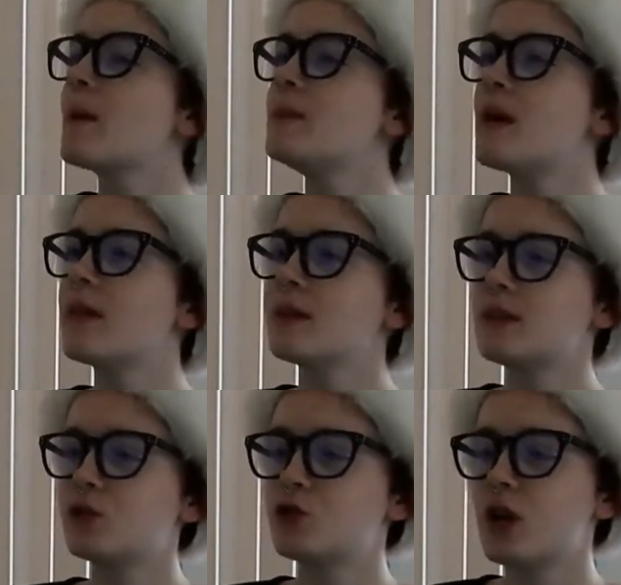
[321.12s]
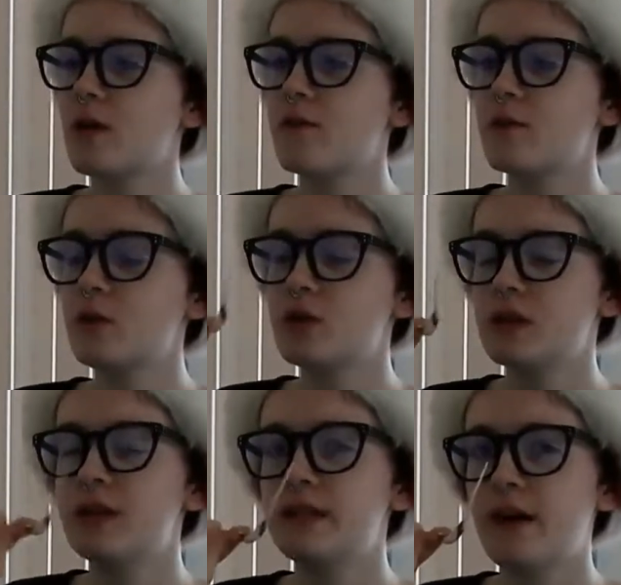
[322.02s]
Now this is a shiv. You could
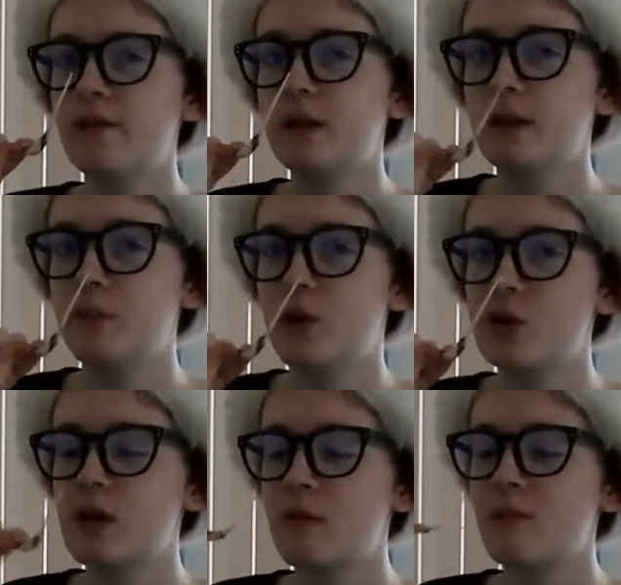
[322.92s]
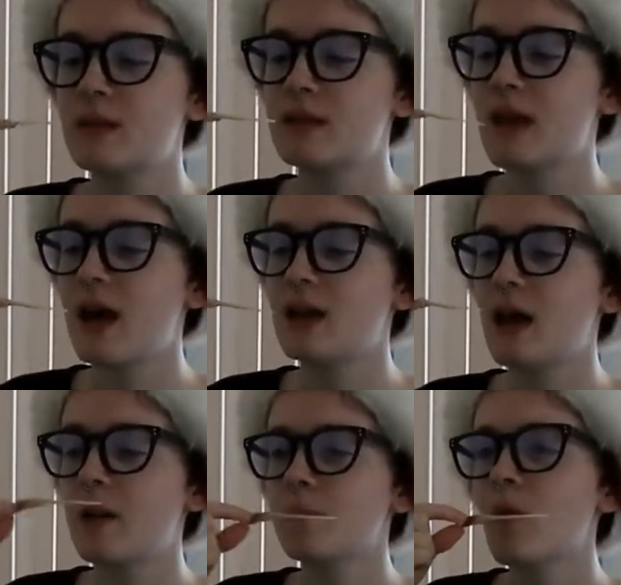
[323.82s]
definitely murder someone with this candy
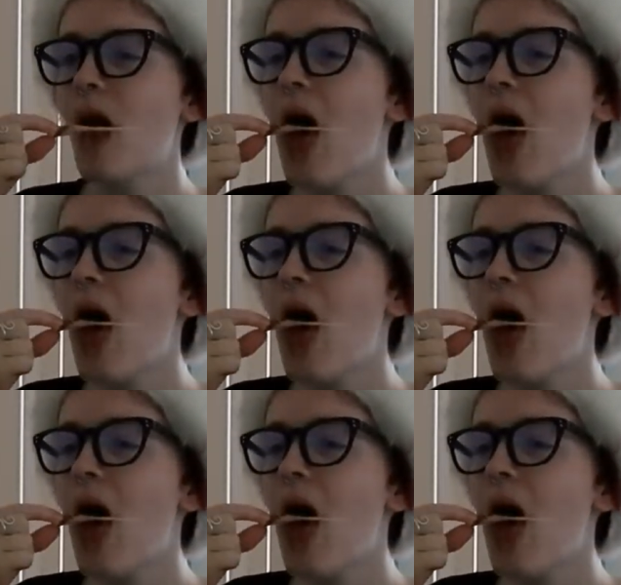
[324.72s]
cane.